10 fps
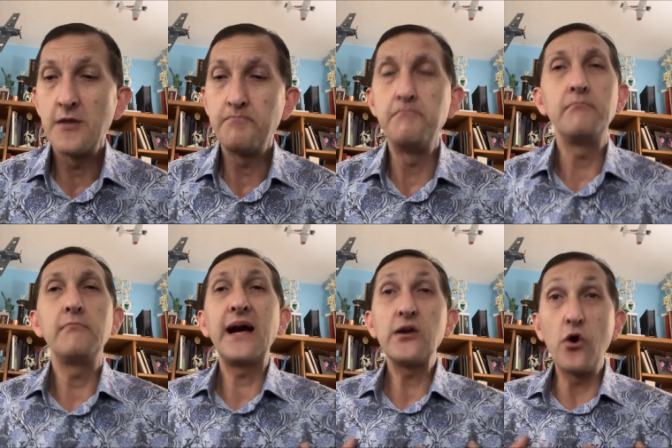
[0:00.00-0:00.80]

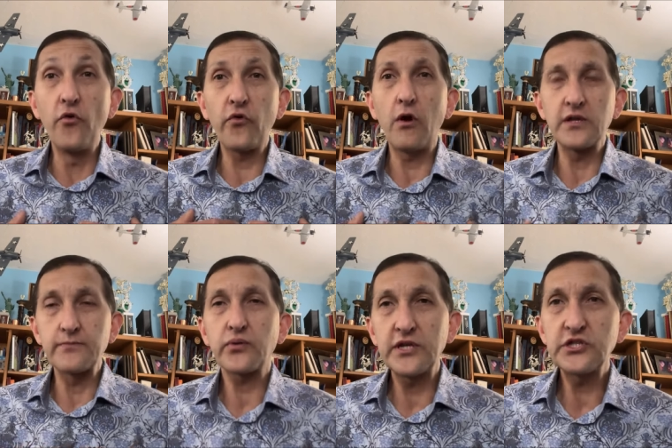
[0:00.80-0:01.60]
My overall
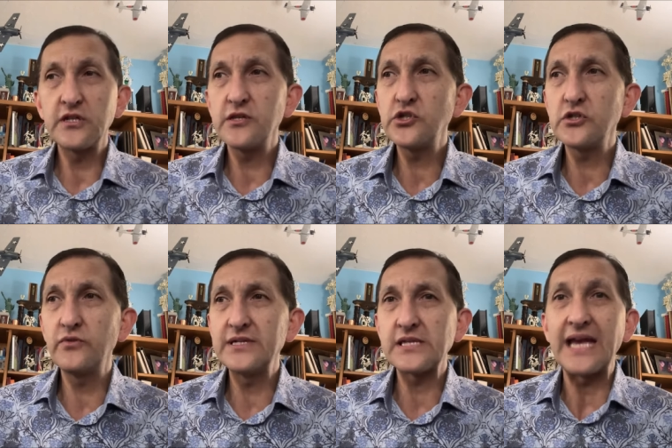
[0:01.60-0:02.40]
impression of the shoe
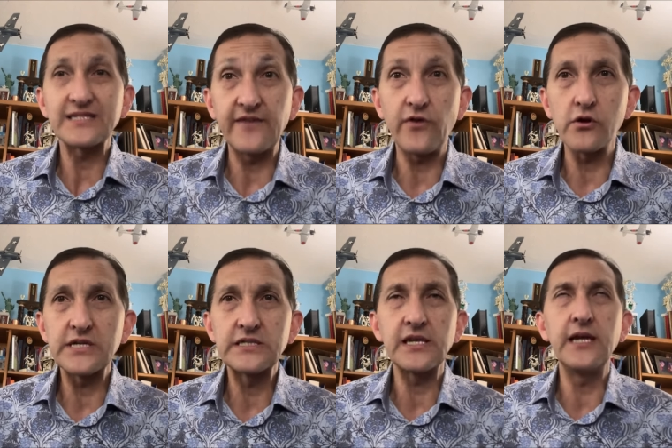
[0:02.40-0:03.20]
is, as I've
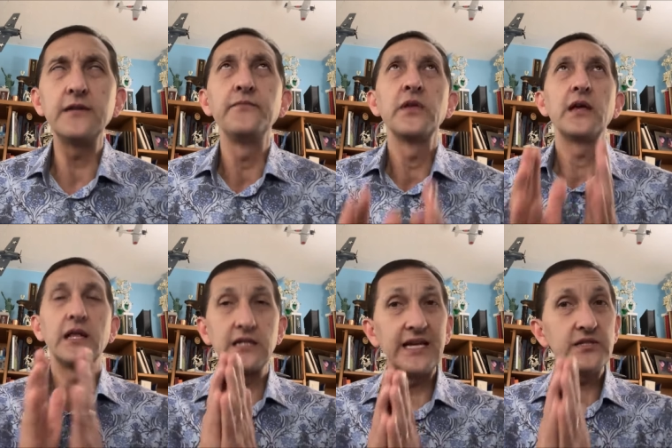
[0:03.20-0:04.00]
already said,
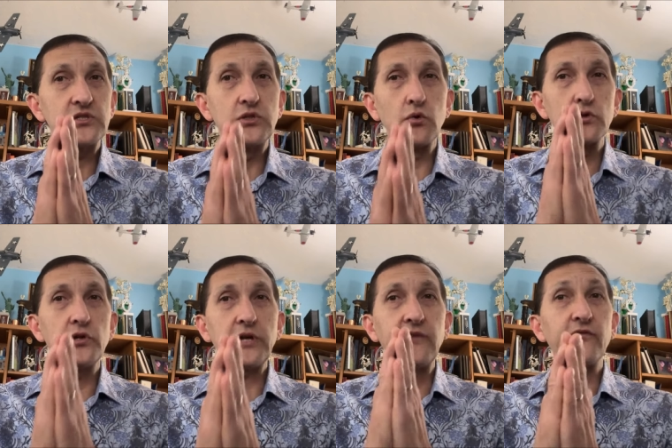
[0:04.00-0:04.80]
unless you're
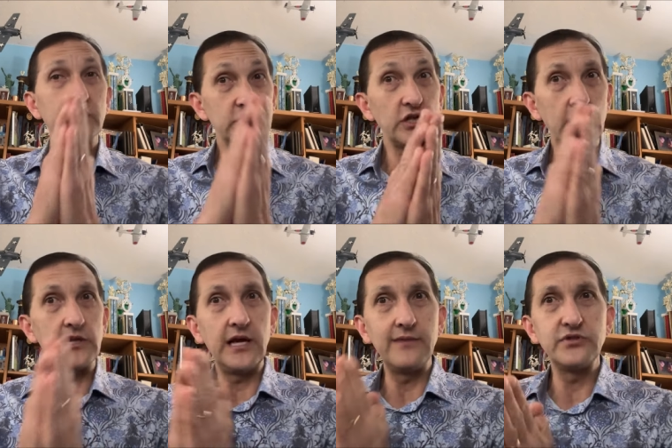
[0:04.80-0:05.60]
looking for a John
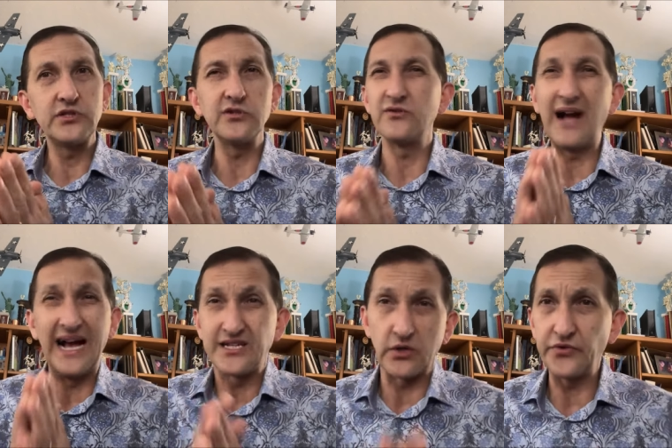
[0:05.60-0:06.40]
Lobb shoe,
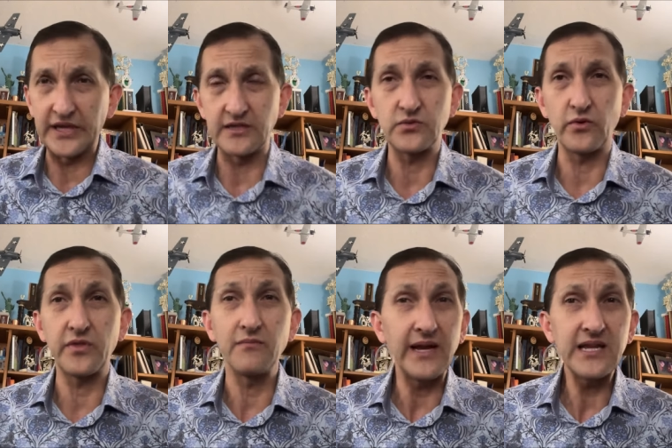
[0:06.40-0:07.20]
I don't think it's worth
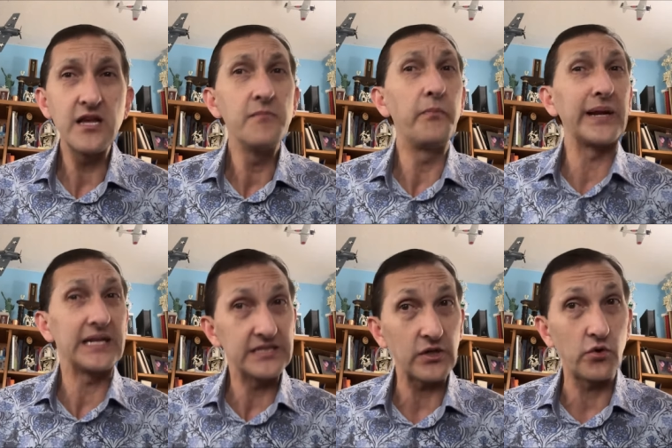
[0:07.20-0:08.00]
the money, but it
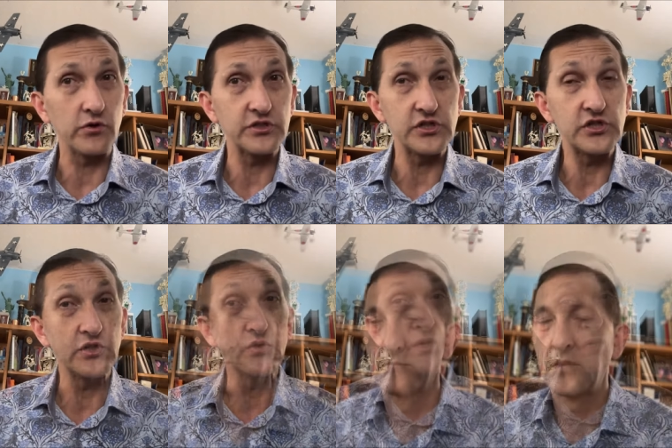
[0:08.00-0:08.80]
is a gorgeous
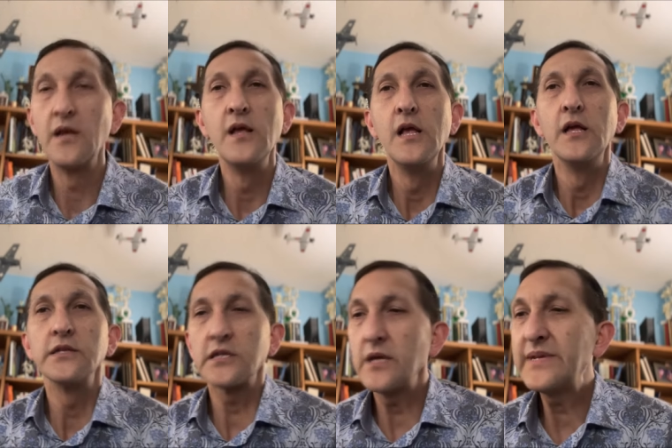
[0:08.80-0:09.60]
shoe.
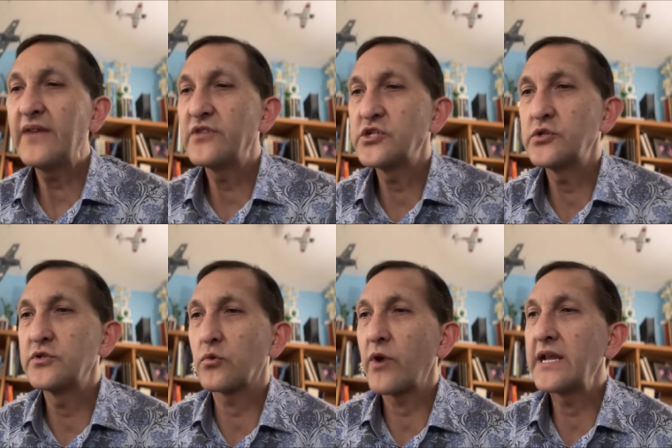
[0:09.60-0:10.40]
So let me give these shoes
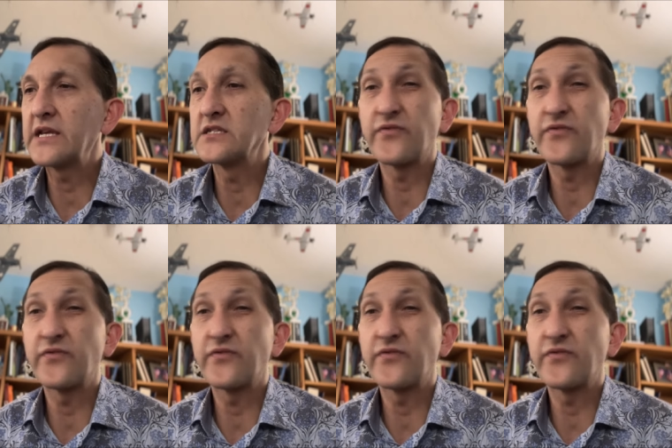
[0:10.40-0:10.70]
a ratings.